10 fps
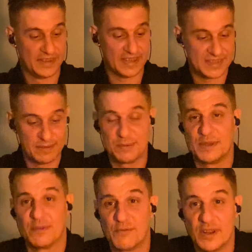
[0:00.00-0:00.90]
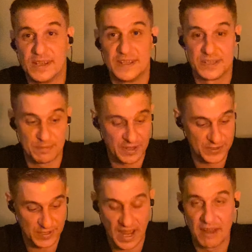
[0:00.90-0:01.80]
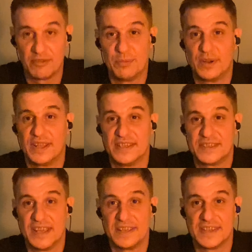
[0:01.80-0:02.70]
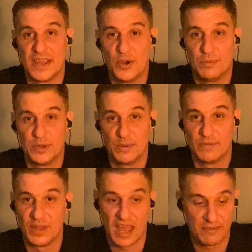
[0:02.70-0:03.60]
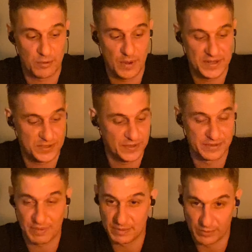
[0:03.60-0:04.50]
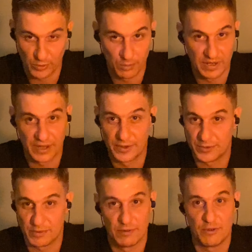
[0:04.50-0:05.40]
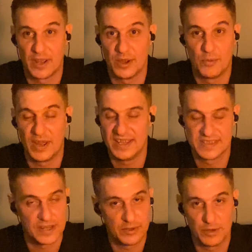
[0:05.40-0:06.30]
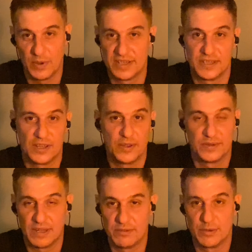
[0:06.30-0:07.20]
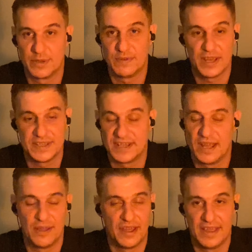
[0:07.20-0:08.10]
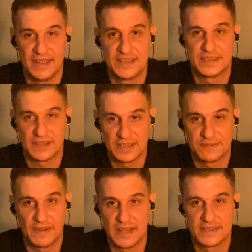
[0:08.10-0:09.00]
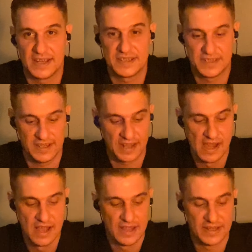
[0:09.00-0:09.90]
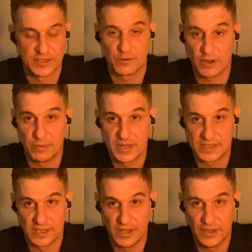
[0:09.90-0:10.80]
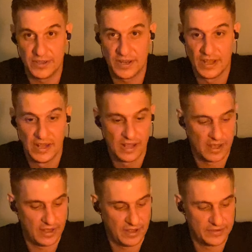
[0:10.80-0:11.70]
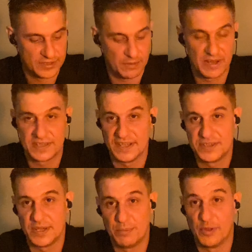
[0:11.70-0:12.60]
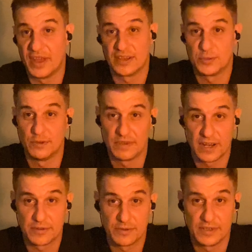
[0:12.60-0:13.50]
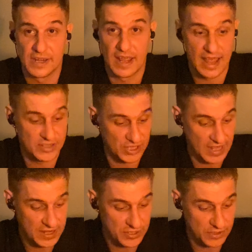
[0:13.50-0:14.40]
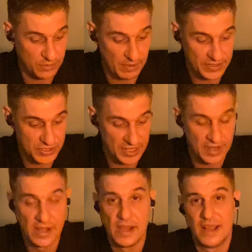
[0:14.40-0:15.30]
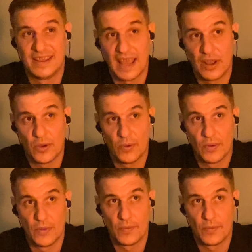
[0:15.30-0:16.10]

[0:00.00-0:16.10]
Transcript: they seem to be the friendliest bunch, and everybody is there to help you. If you have questions, people normally answer it right away, tell you where to go, give you advice. It's fantastic. It's a great way to learn. So I essentially put that sort of under an educational budget. Now,